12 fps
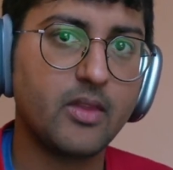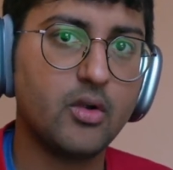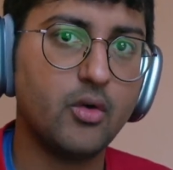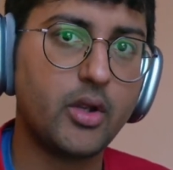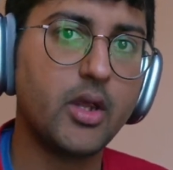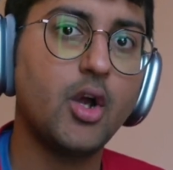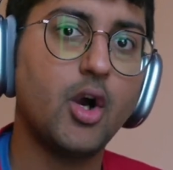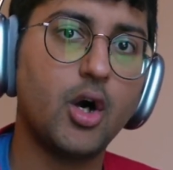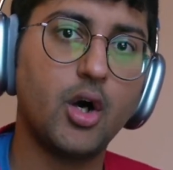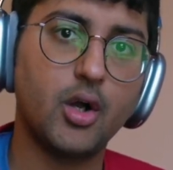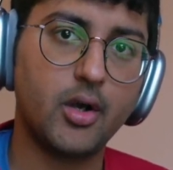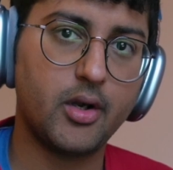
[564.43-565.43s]
okay,
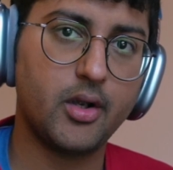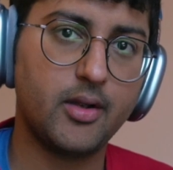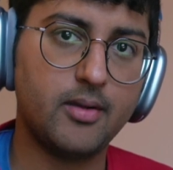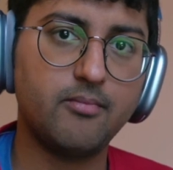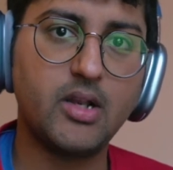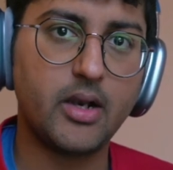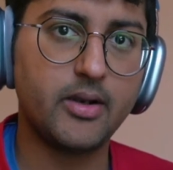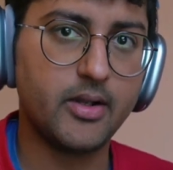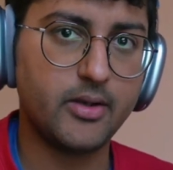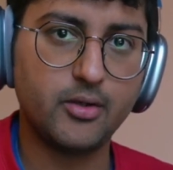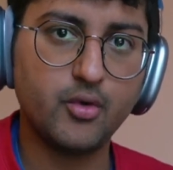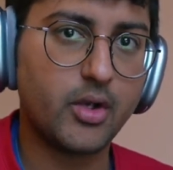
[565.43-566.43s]
or uh,
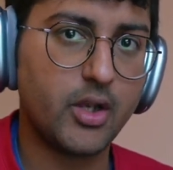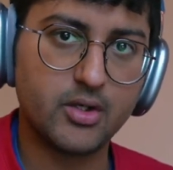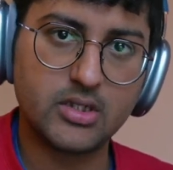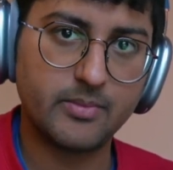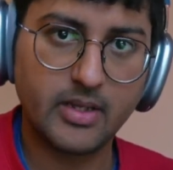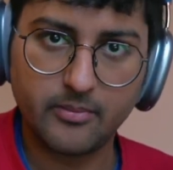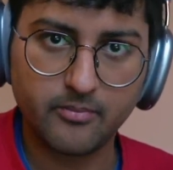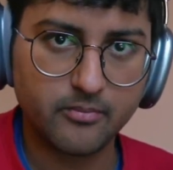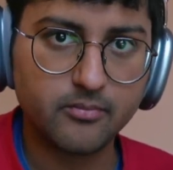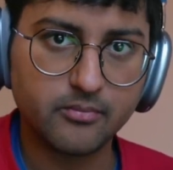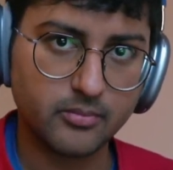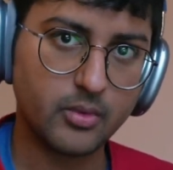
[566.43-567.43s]
London, UK, or something
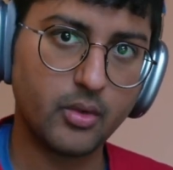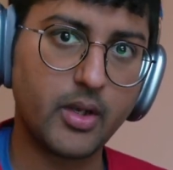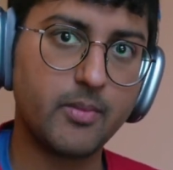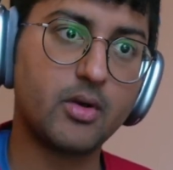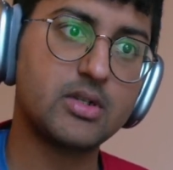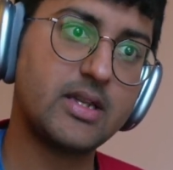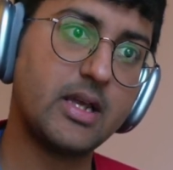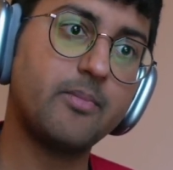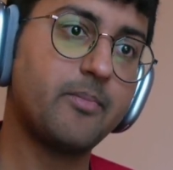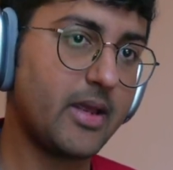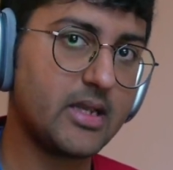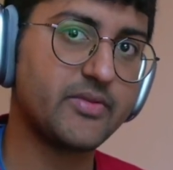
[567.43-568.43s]
okay because their
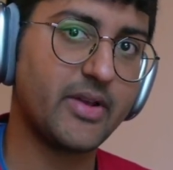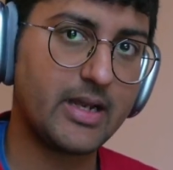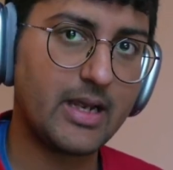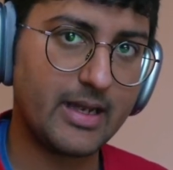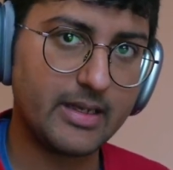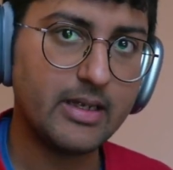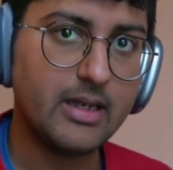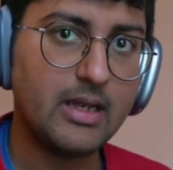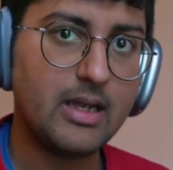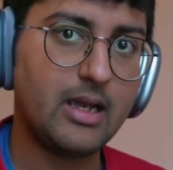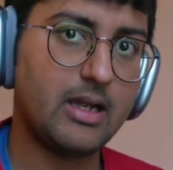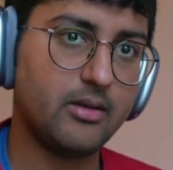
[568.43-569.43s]
pay is very high
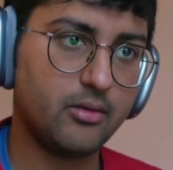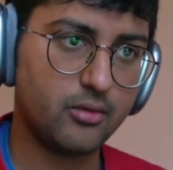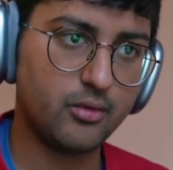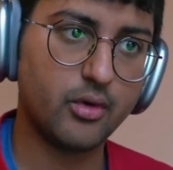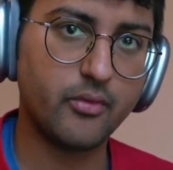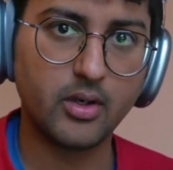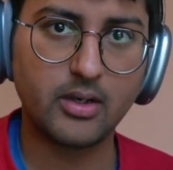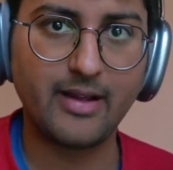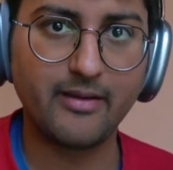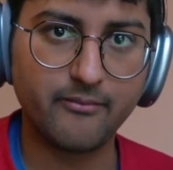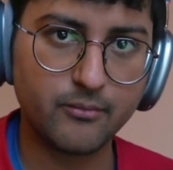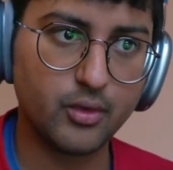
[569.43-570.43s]
and good work
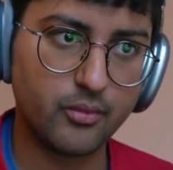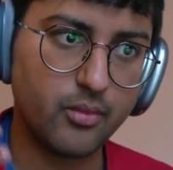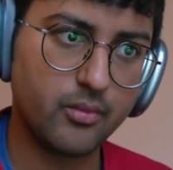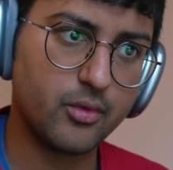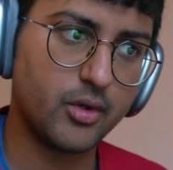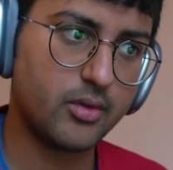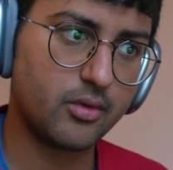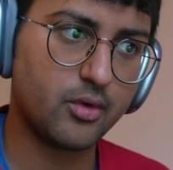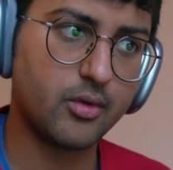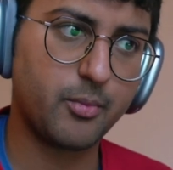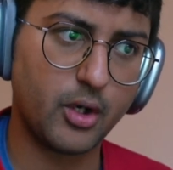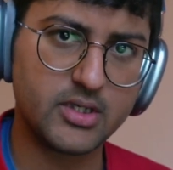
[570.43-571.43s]
life good good
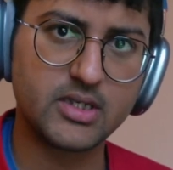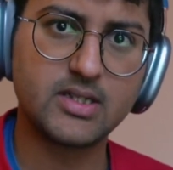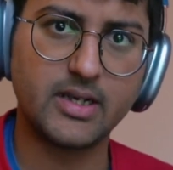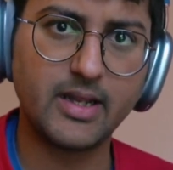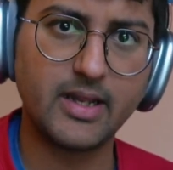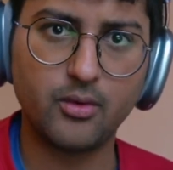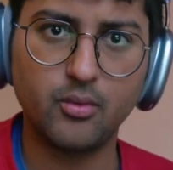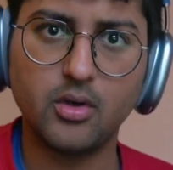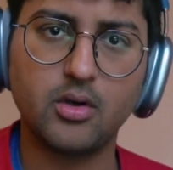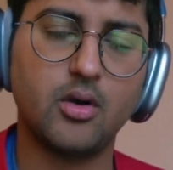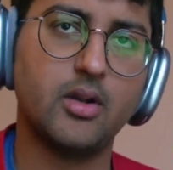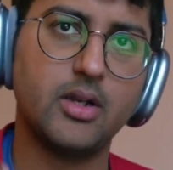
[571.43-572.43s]
good projects that they get to
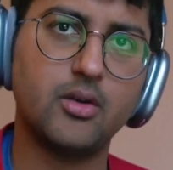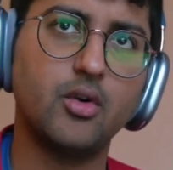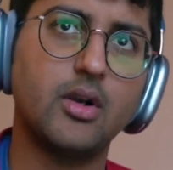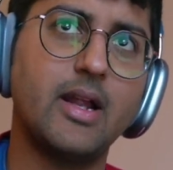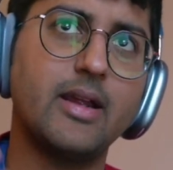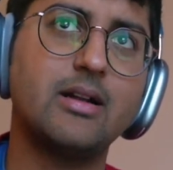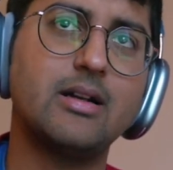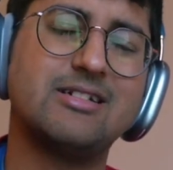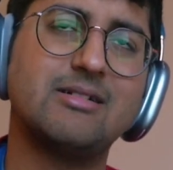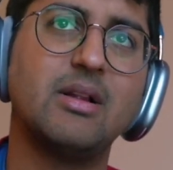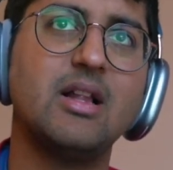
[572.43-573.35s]
work on and good like uh,